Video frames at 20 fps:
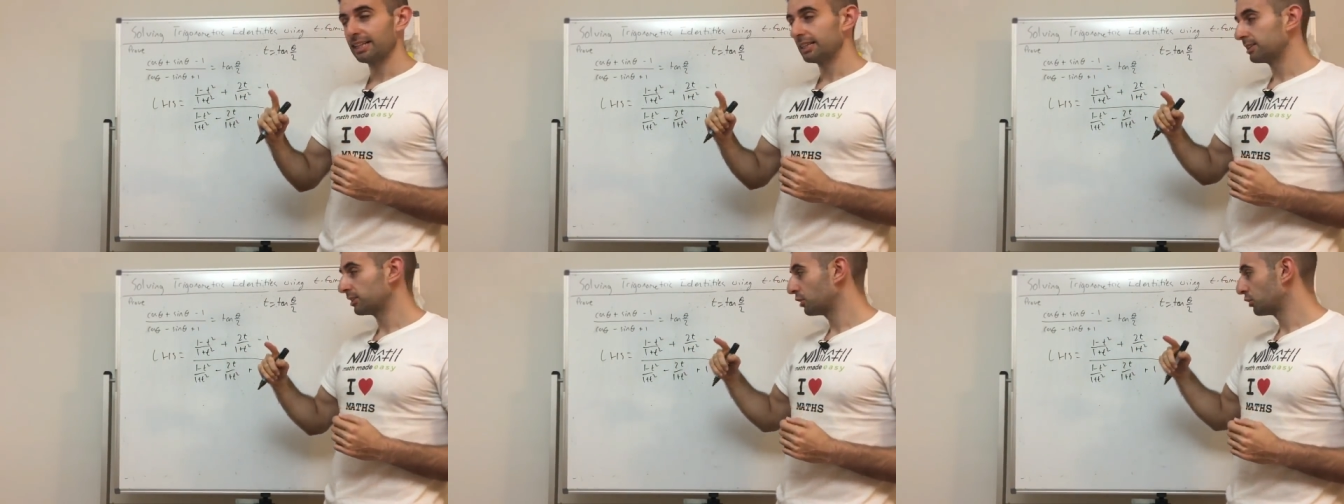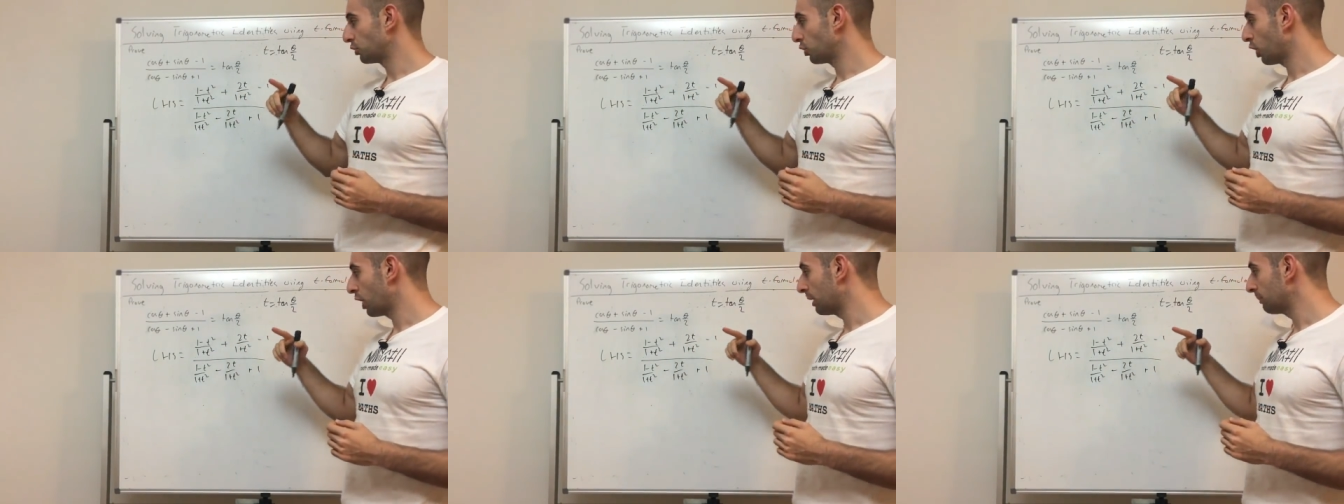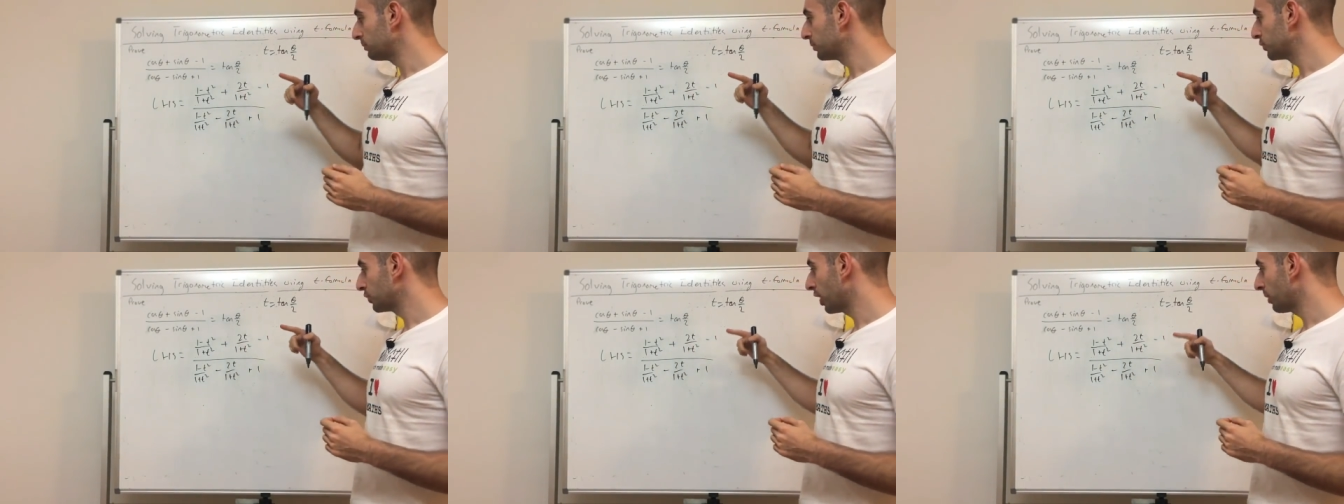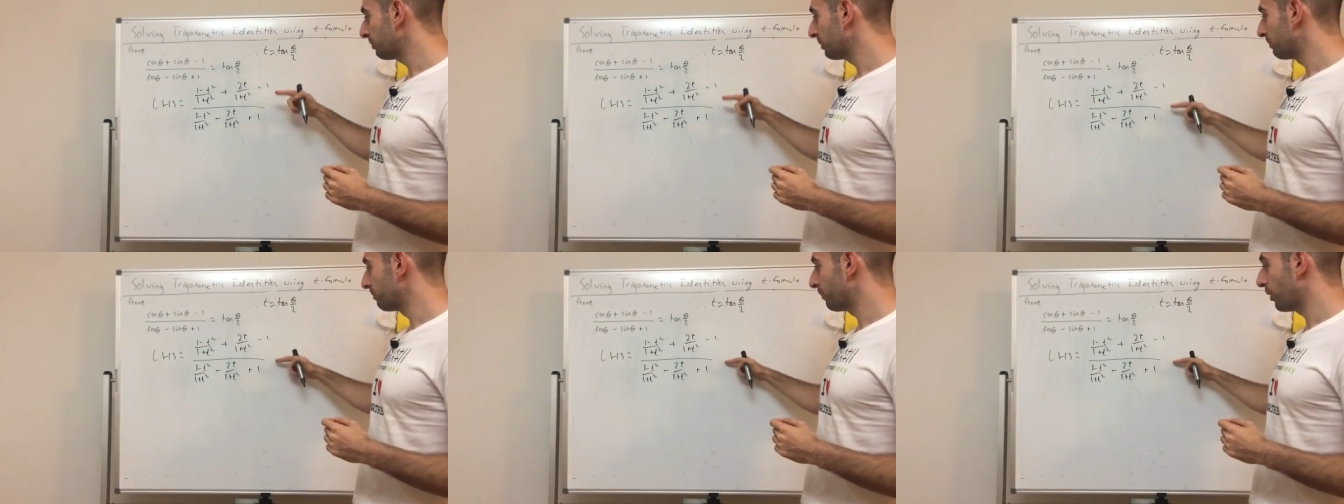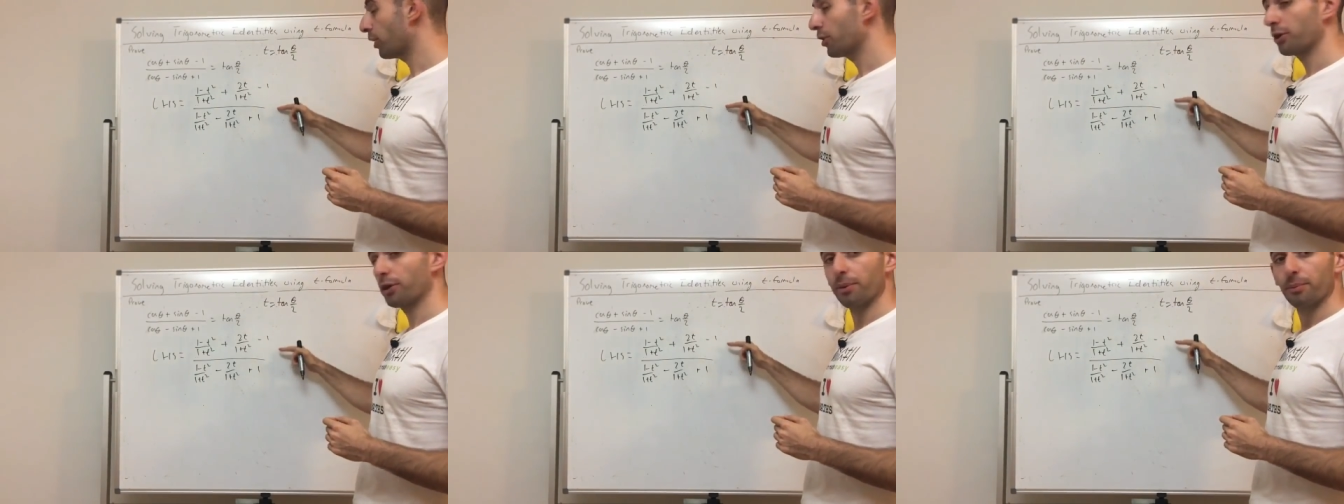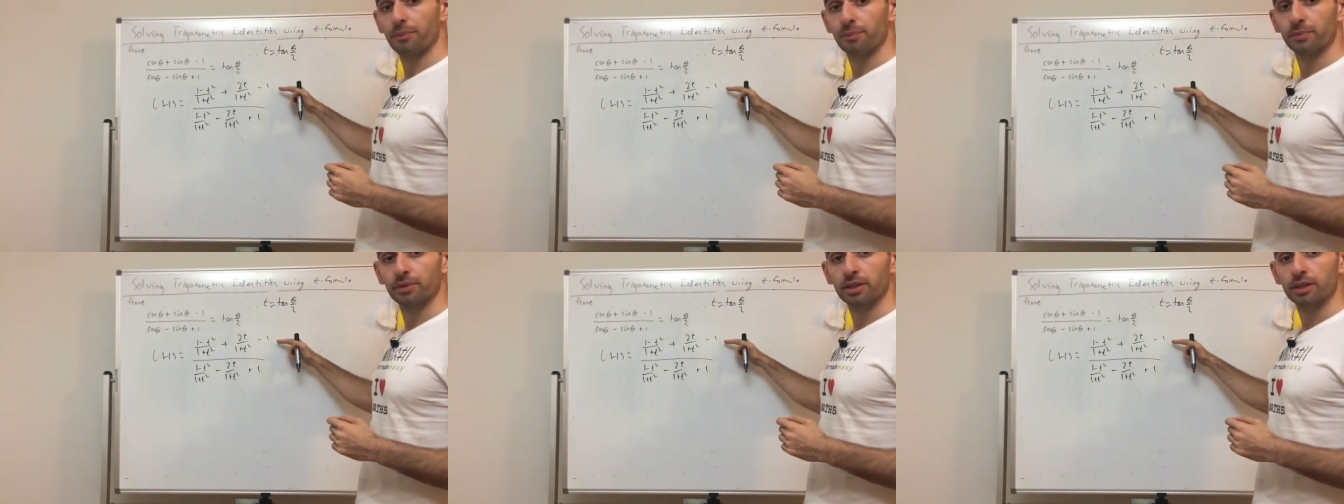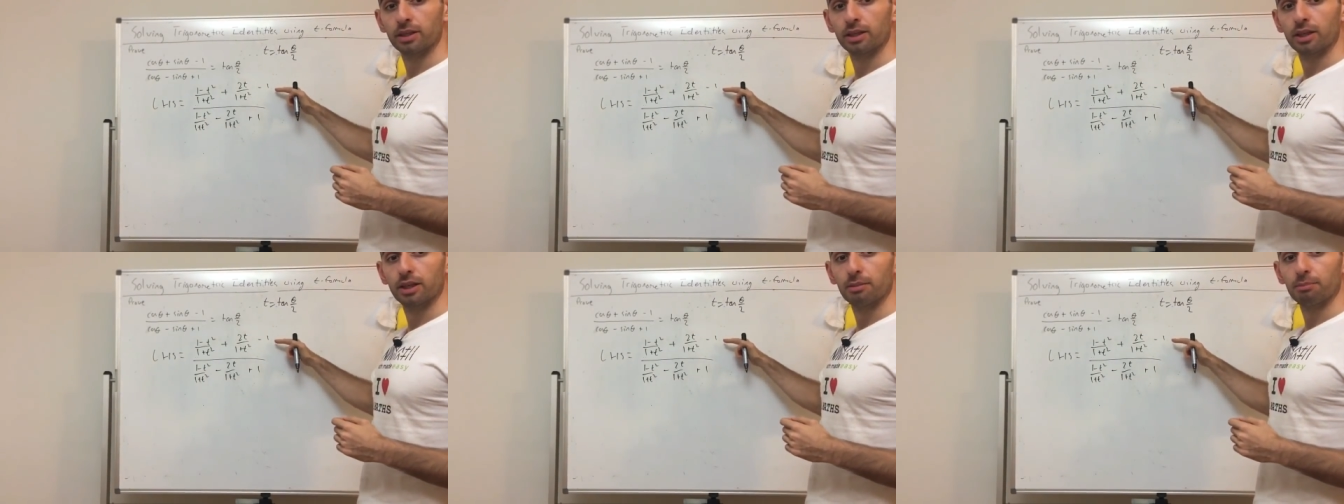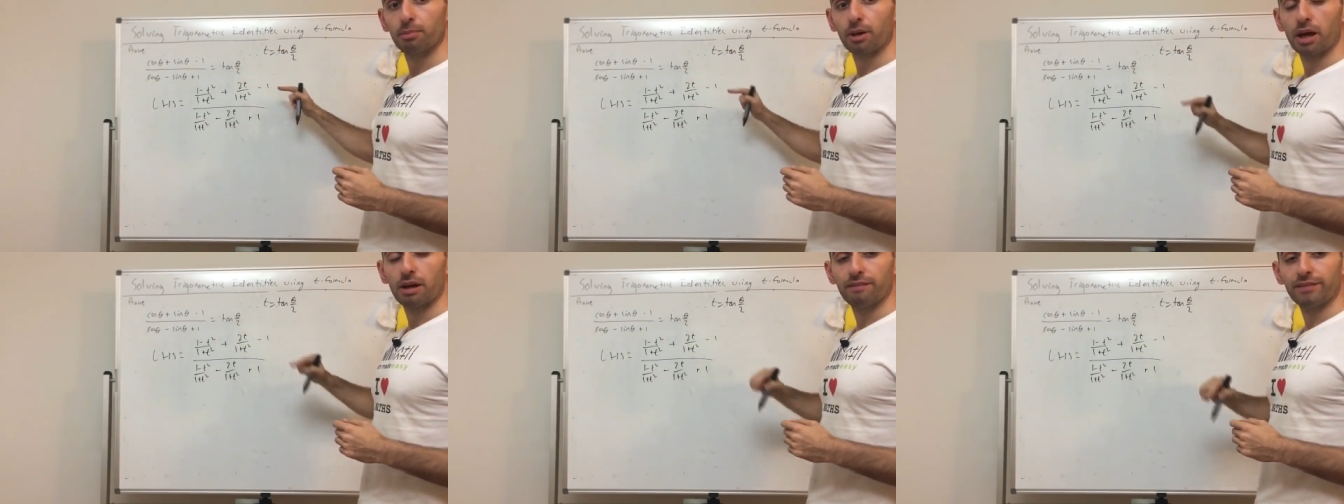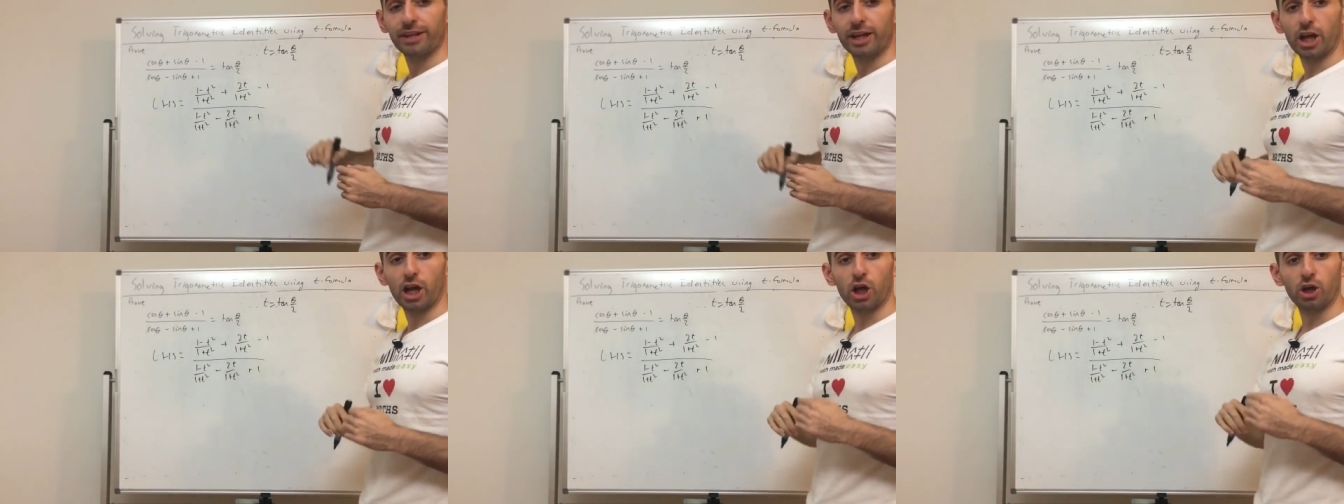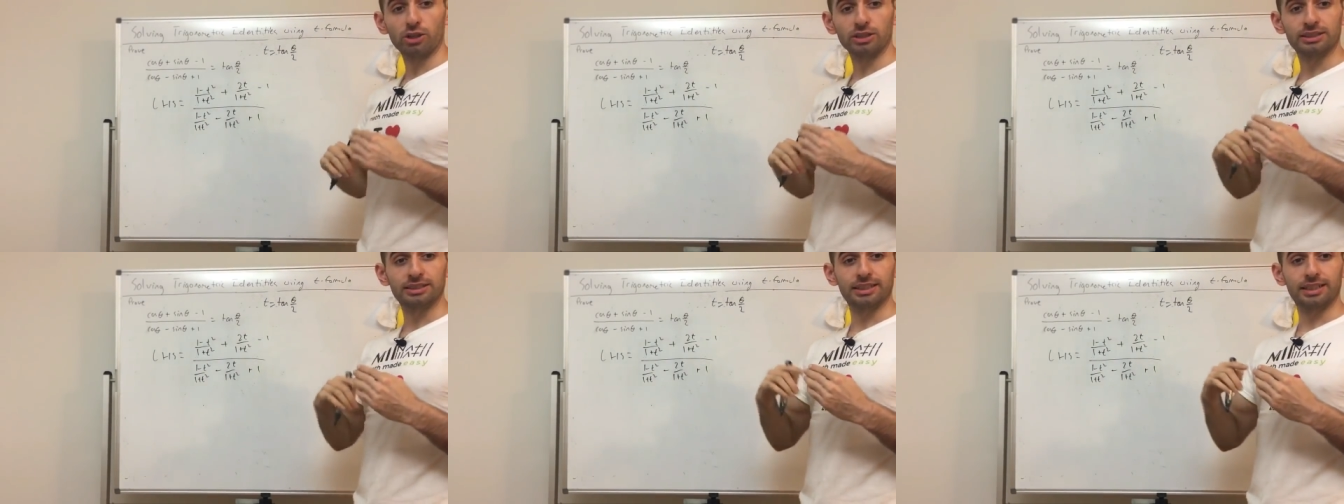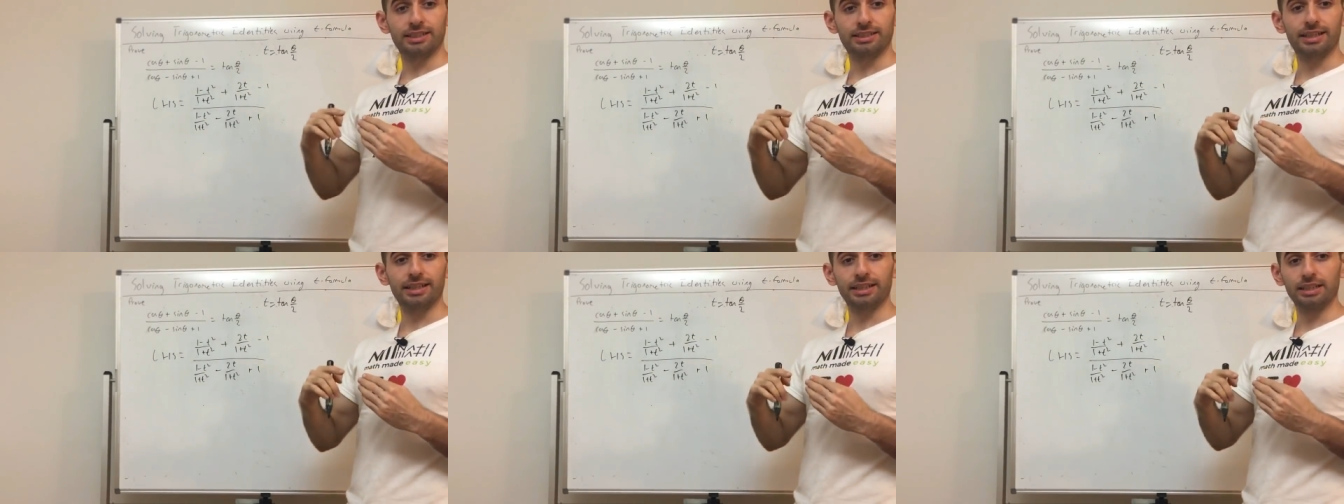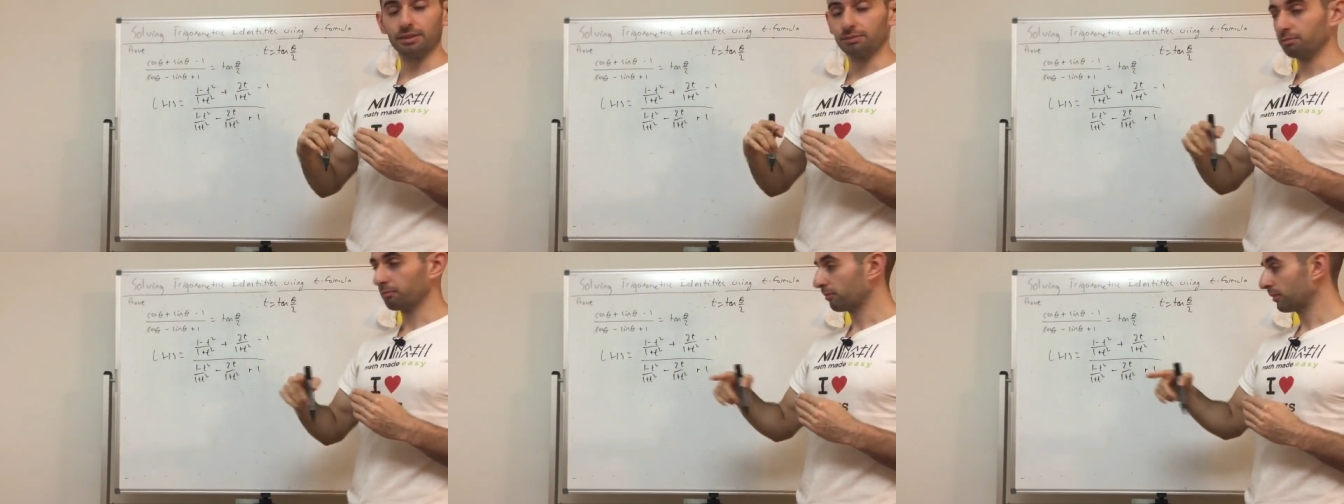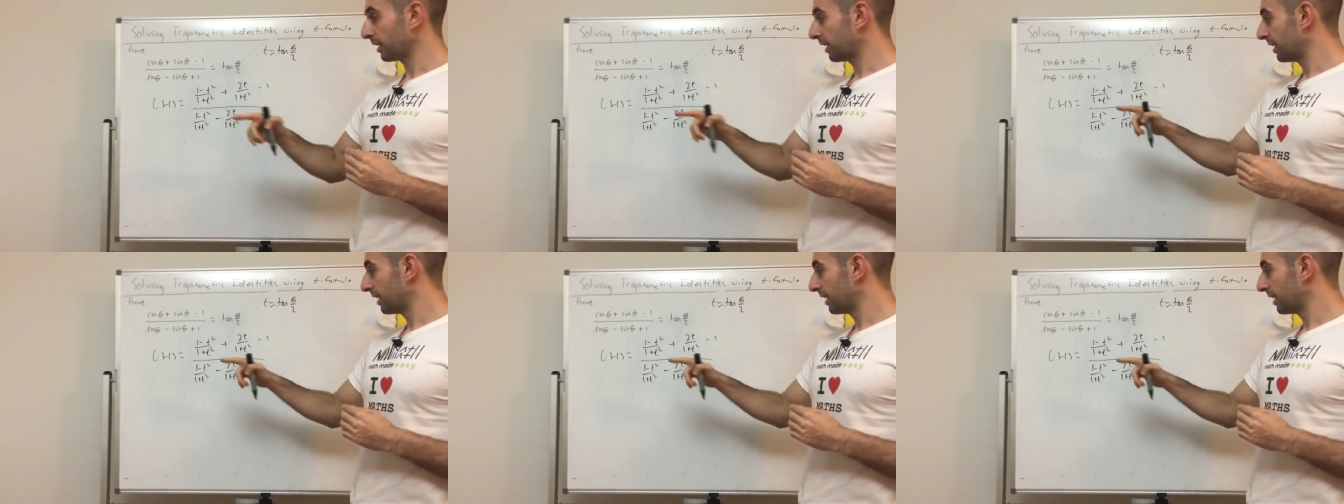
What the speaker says: is to times top and bottom by the LCD.